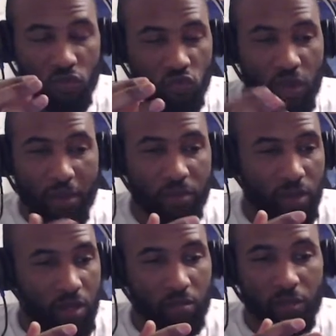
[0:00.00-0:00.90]
wrapped
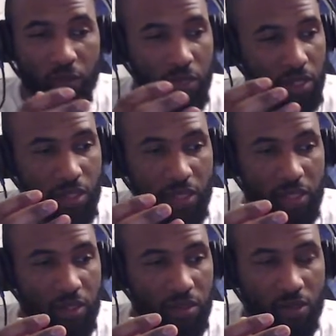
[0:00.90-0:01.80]
up. I mean, they,
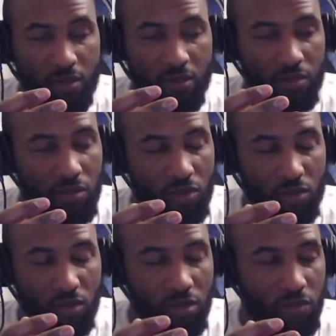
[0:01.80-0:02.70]

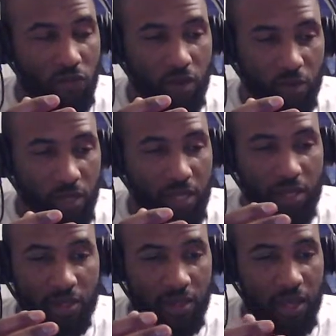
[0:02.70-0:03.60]
from the
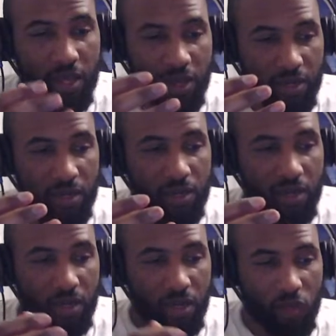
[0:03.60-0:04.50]
beginning to end,
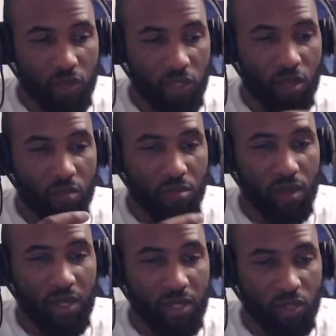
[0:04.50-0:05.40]
it was a
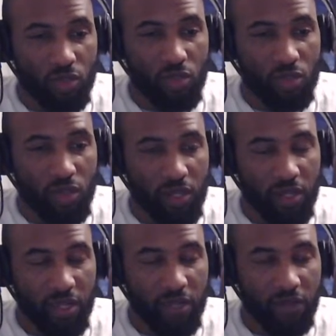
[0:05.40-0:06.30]
complete story, and
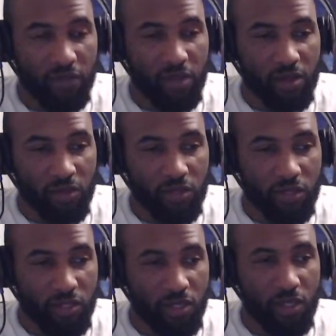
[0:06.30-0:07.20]
I left there
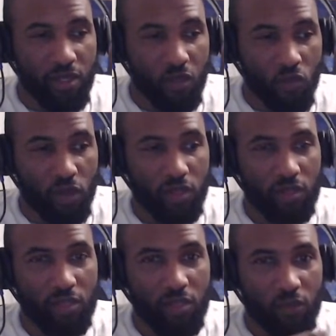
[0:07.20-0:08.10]
just wanting to
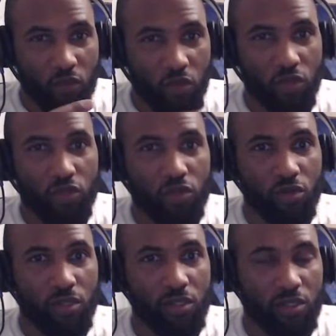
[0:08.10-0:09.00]
see more
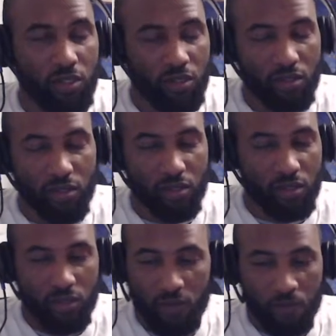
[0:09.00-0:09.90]
stories. It's
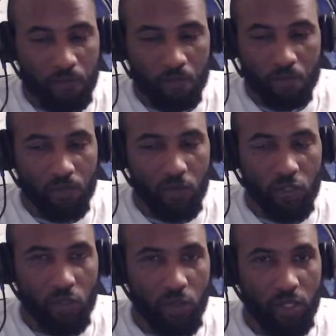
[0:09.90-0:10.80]
just
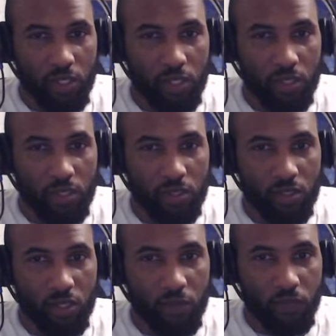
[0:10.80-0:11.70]
so well done.
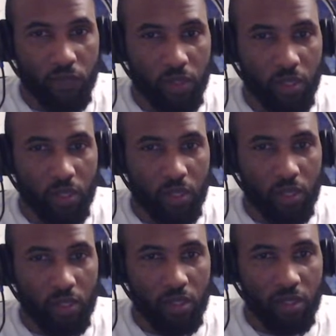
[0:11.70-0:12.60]
So
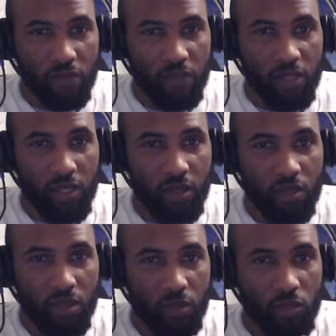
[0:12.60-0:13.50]
definitely
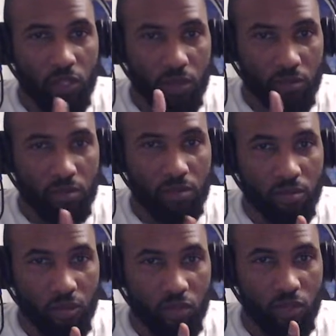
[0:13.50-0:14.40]
thumbs up,
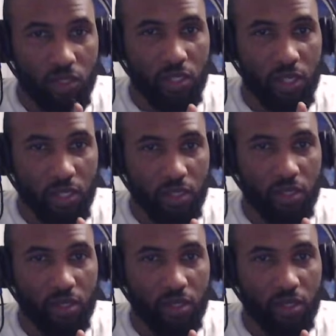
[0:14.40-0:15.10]
go see it.